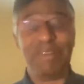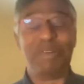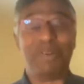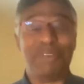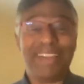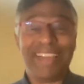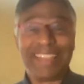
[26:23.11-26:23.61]

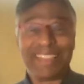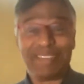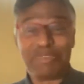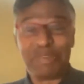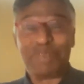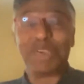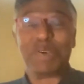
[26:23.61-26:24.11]
no, the
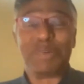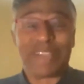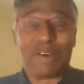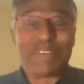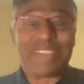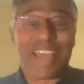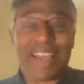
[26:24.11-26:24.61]
future was
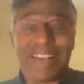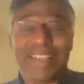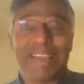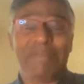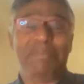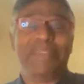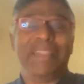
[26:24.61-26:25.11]
outside
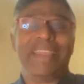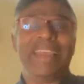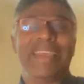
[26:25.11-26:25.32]
them.